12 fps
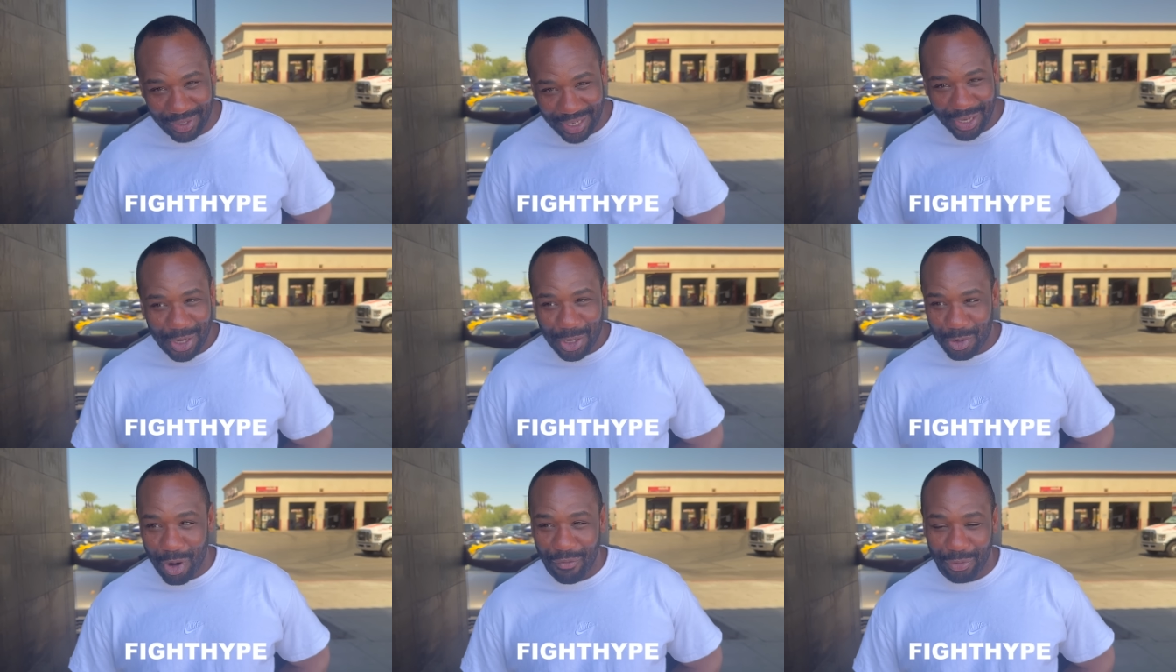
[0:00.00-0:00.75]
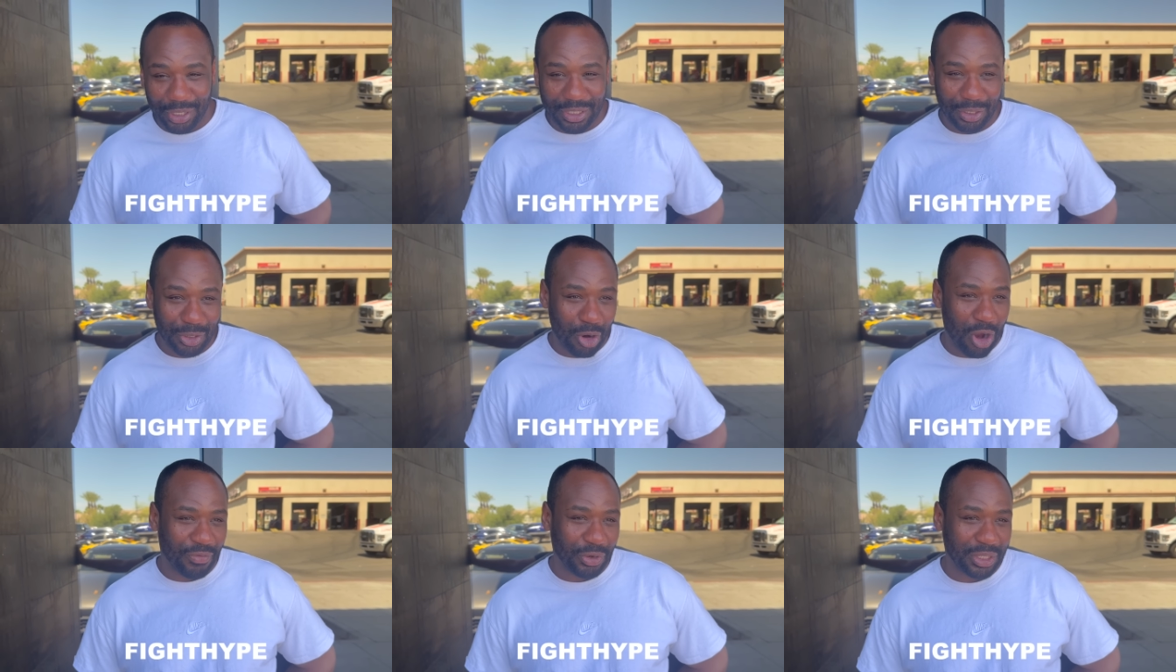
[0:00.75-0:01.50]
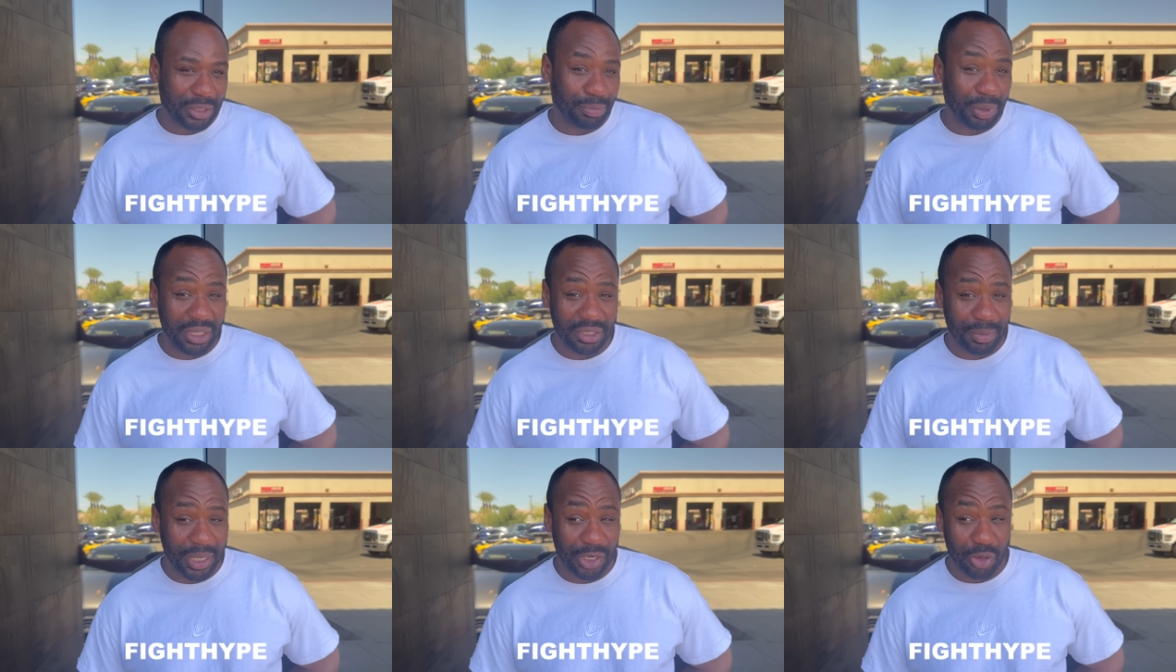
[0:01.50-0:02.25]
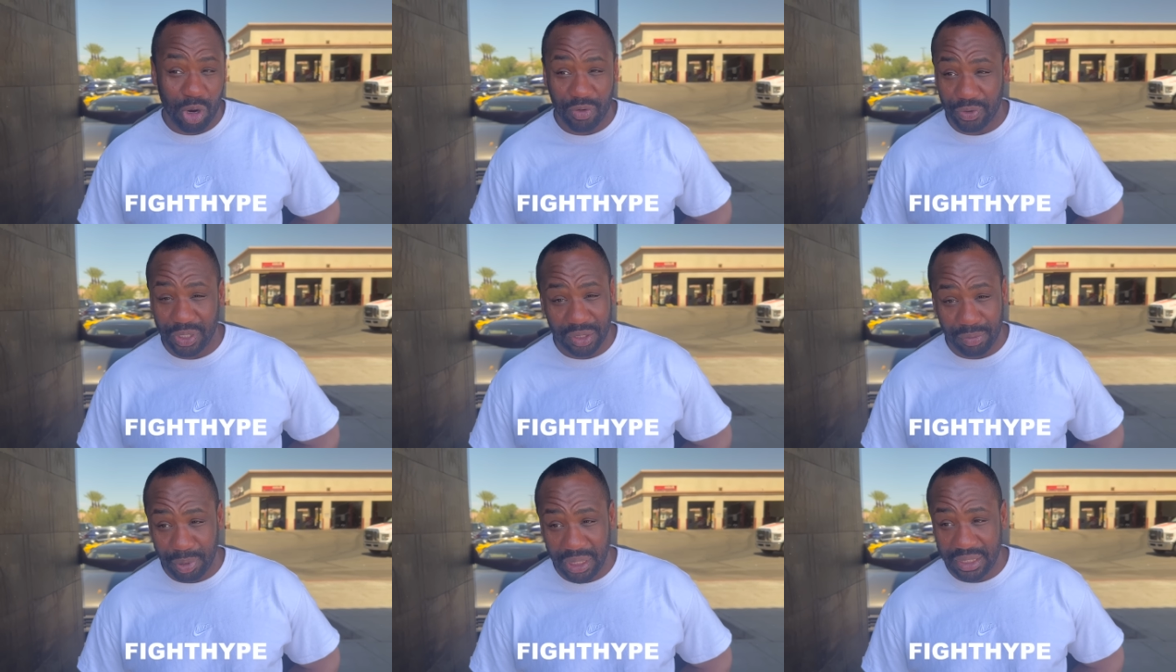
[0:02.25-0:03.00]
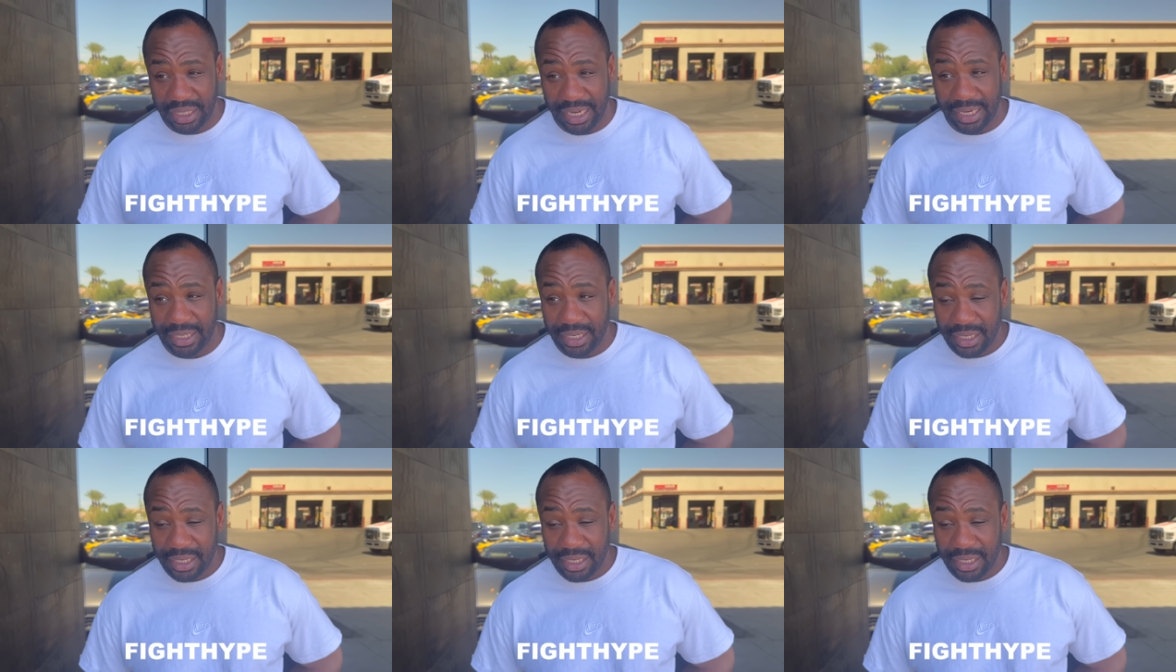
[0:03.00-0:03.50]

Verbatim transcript: 70-30, 80-20. Crawford, is a, Crawford is a beast, man. Crawford is a beast. Like